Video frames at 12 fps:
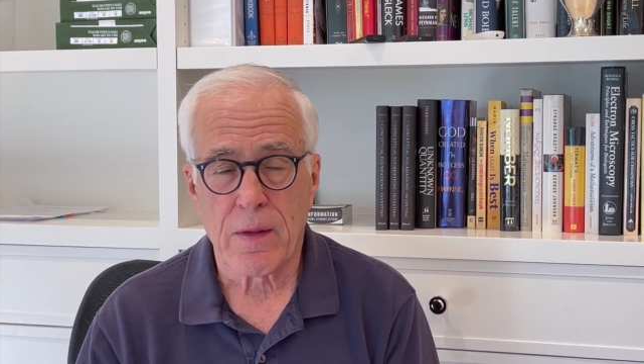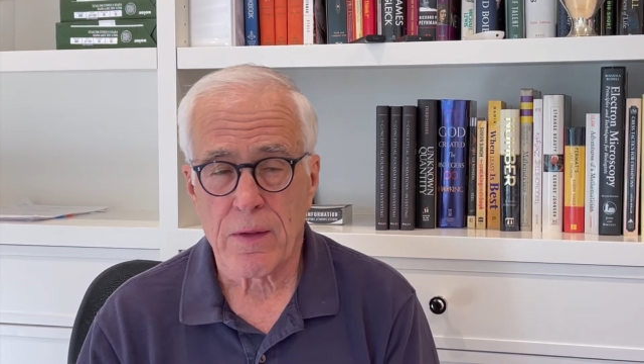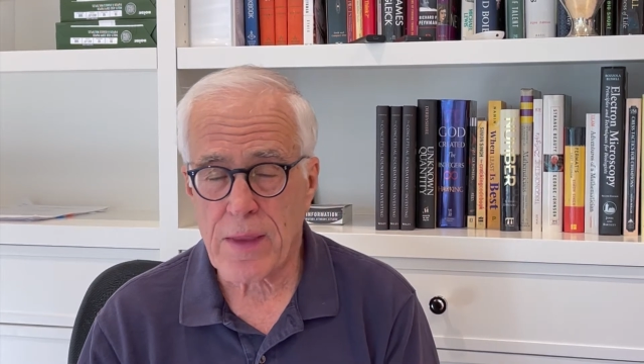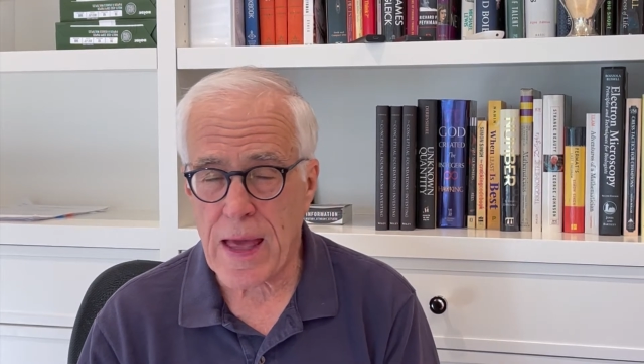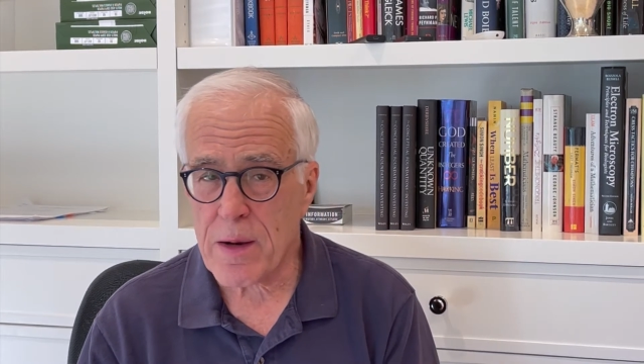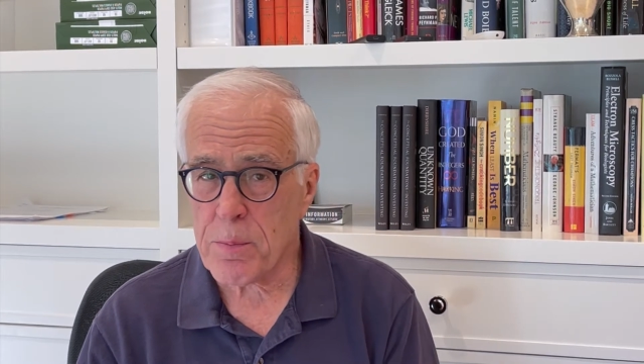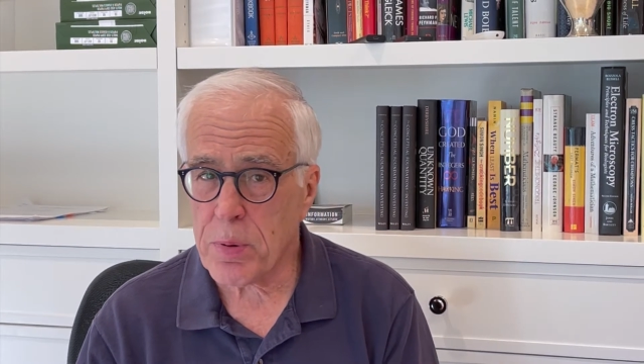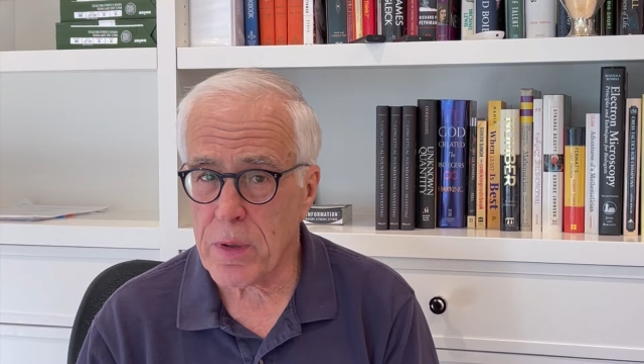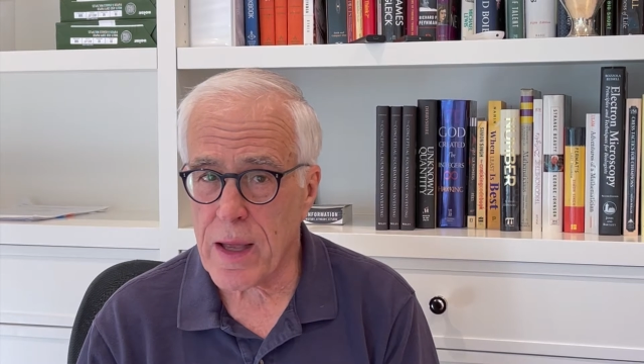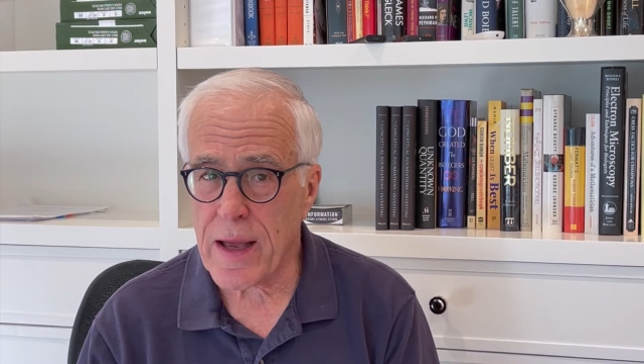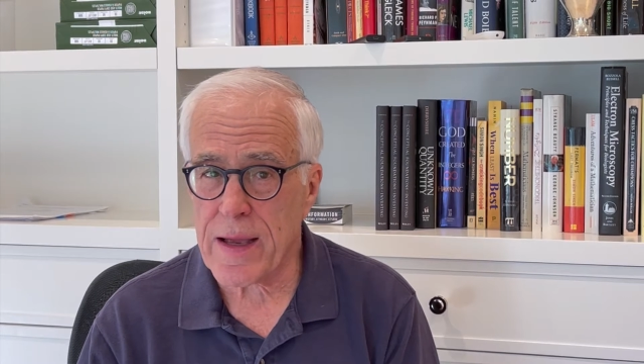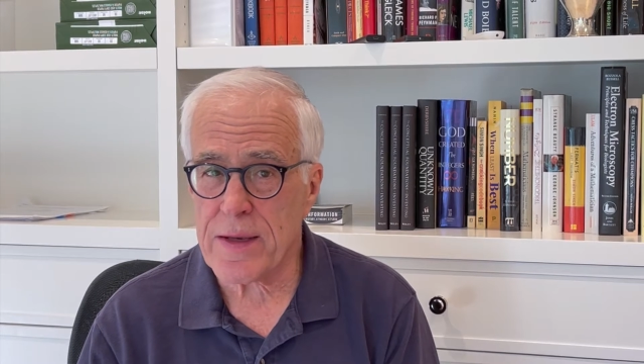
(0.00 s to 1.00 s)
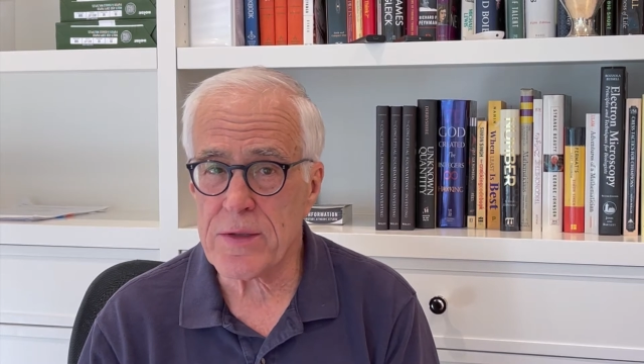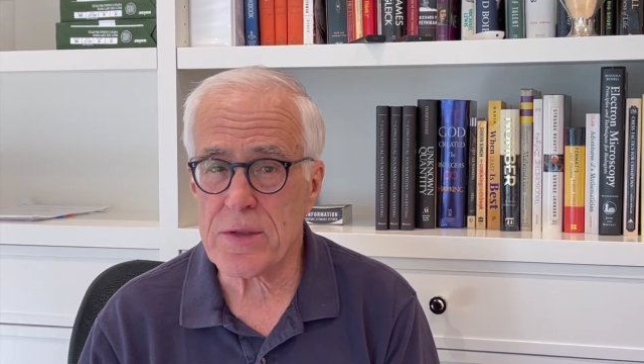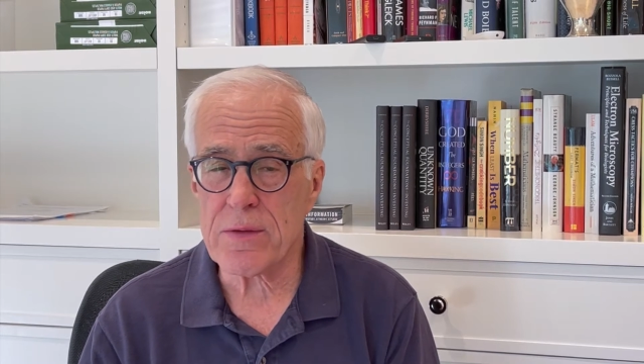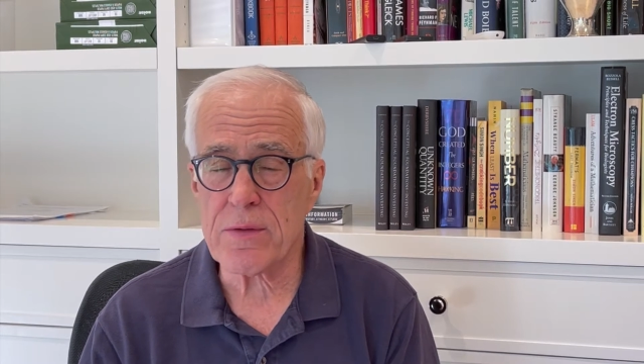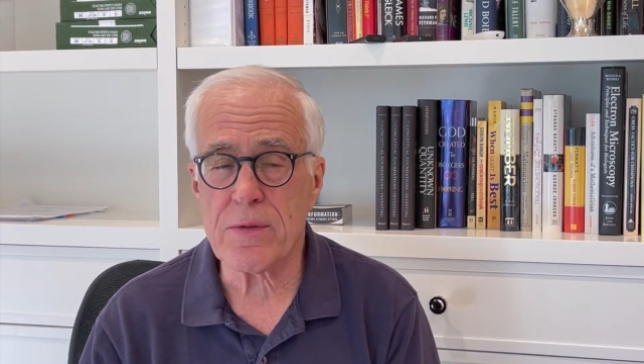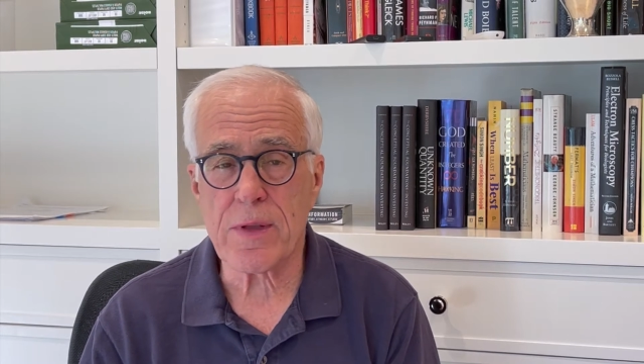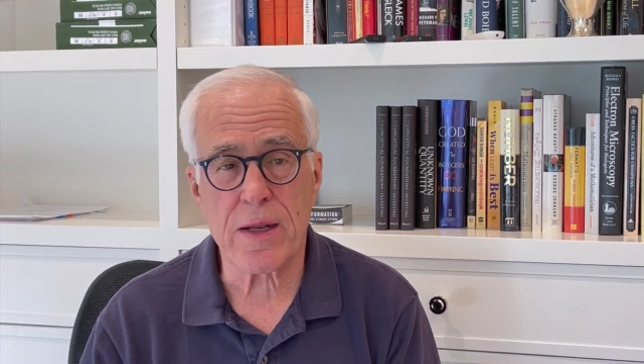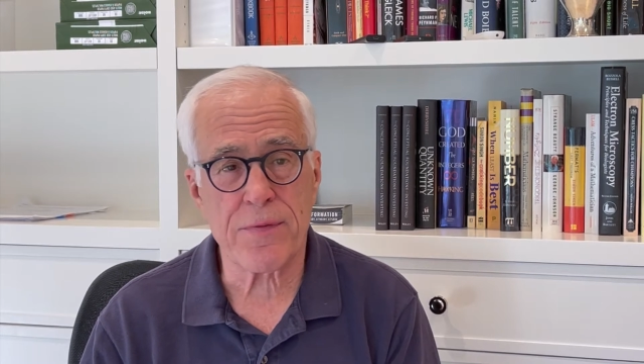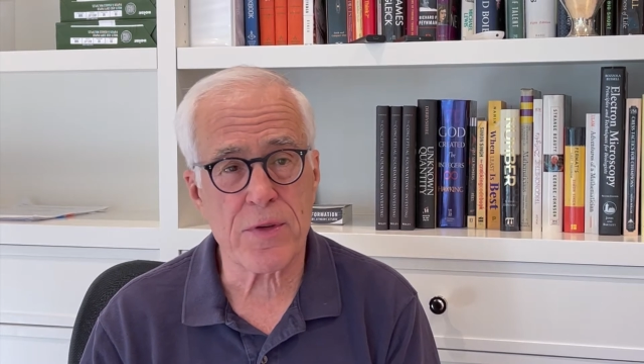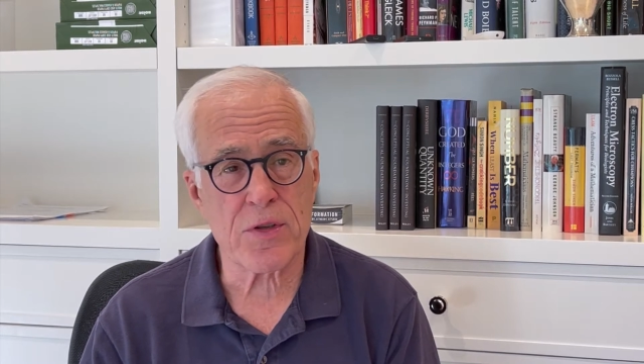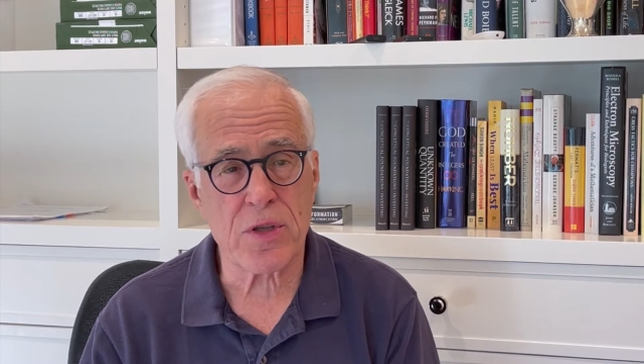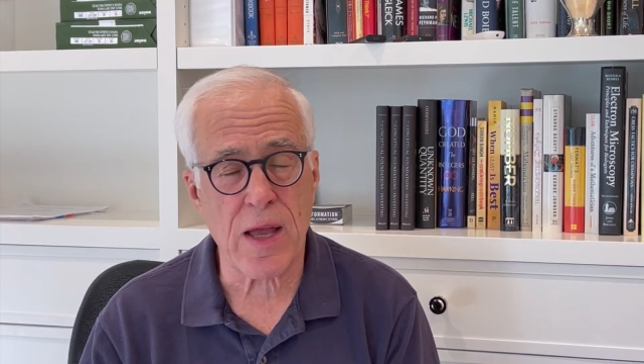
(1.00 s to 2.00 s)
That implies that if
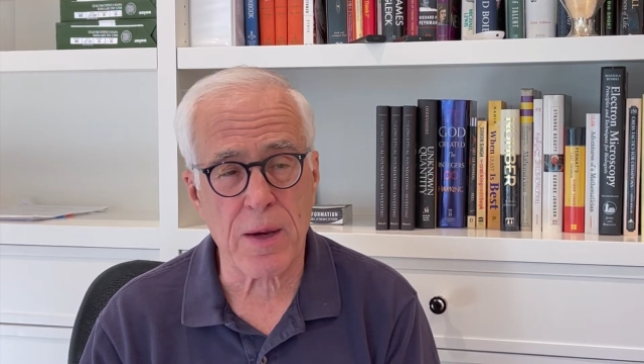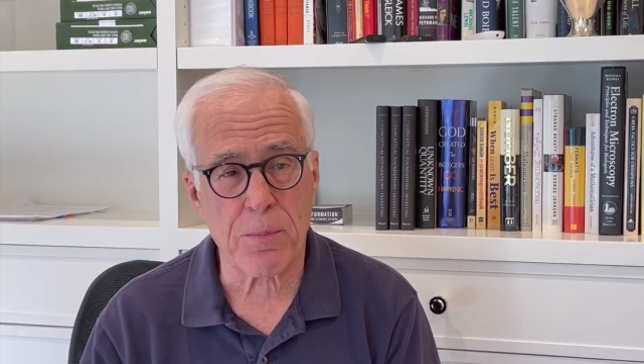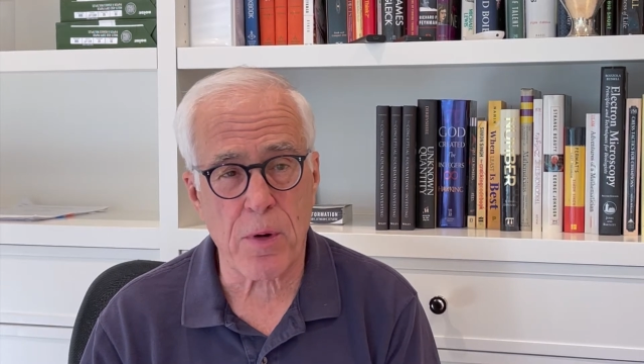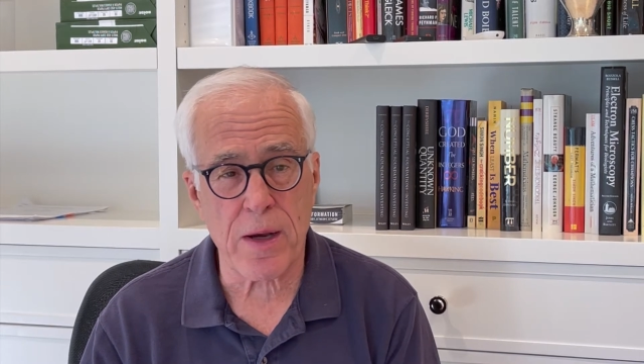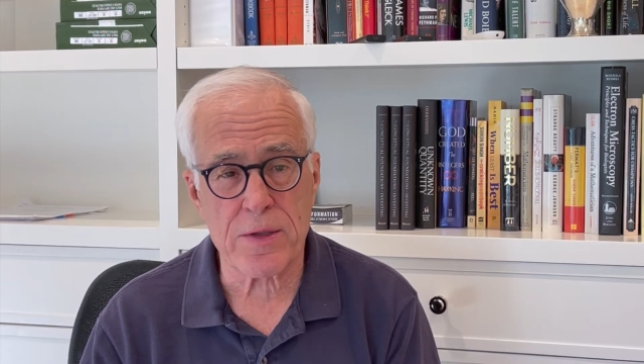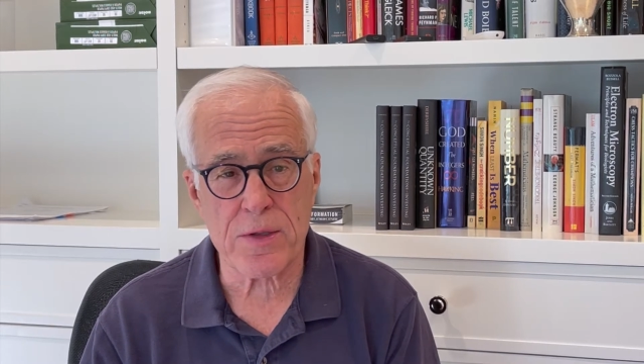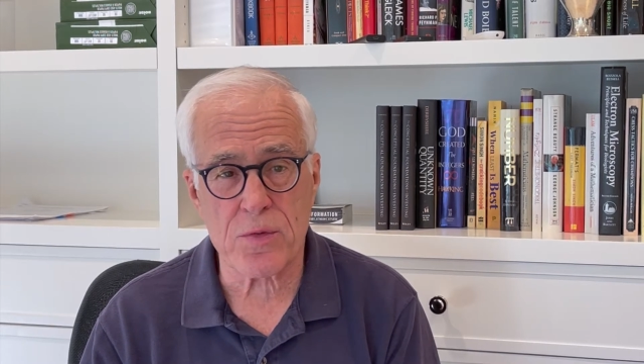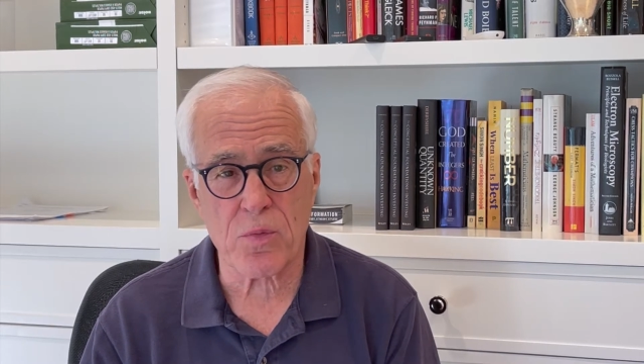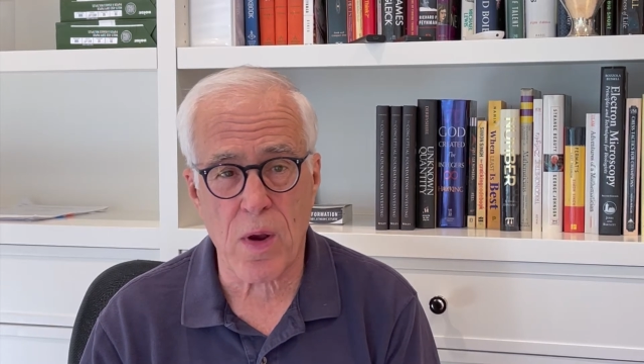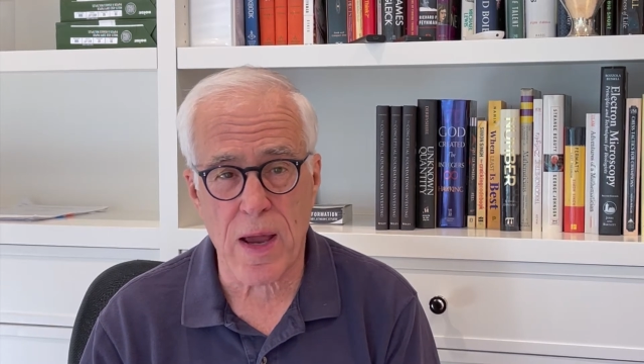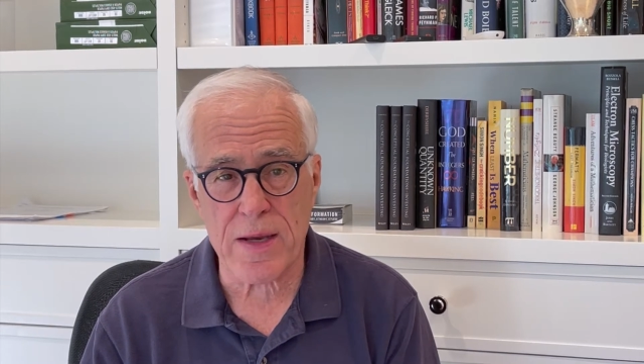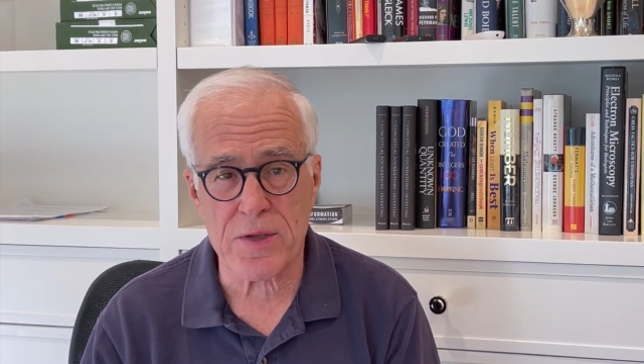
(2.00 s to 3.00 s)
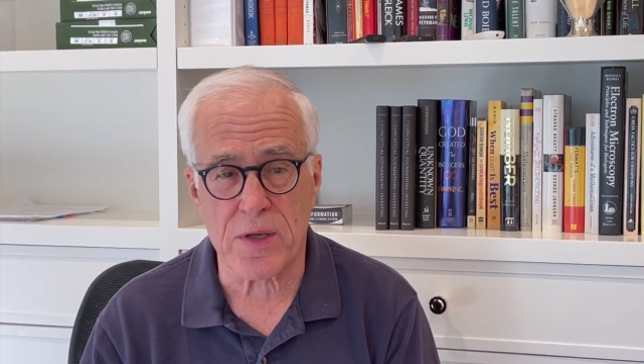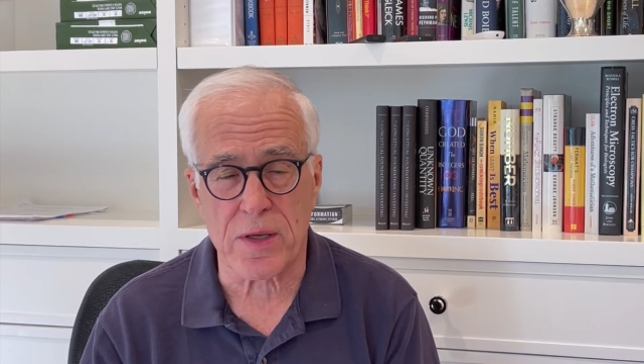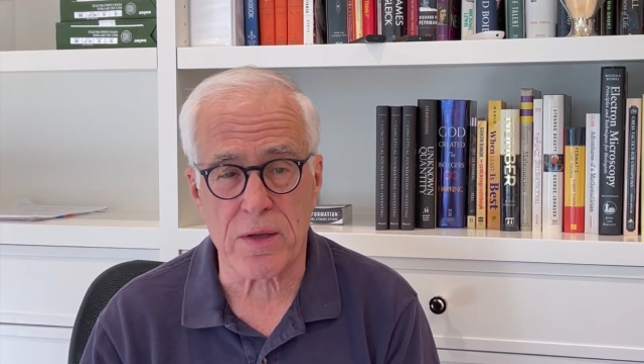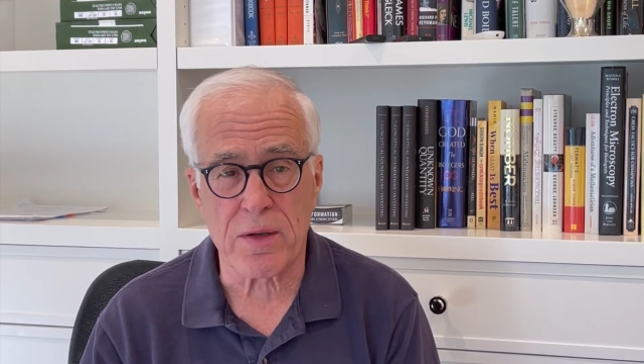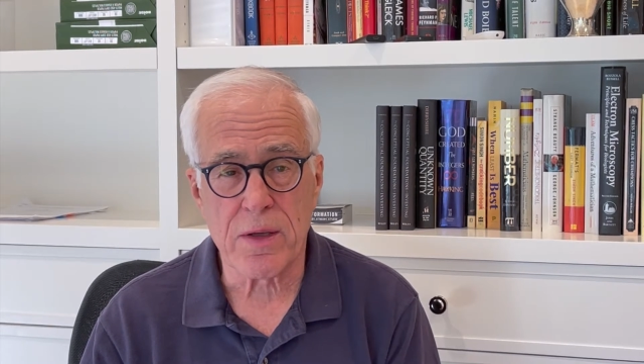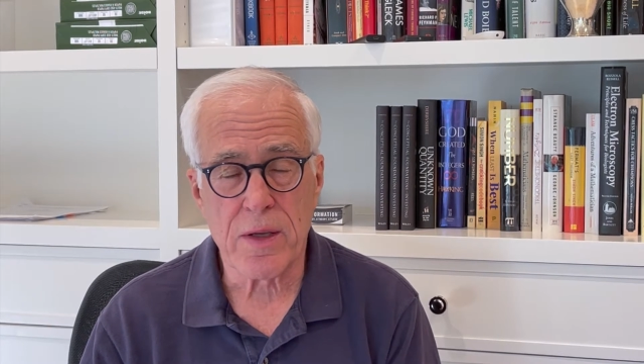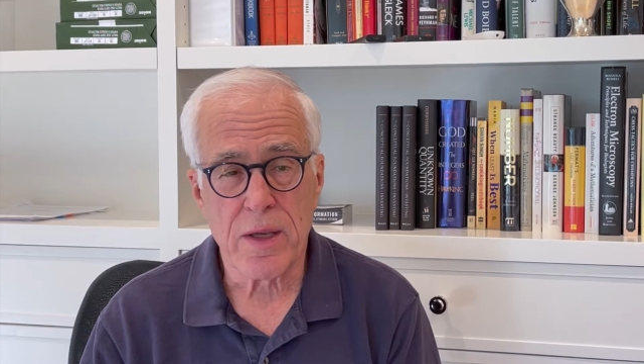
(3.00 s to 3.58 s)
the stock price is rising,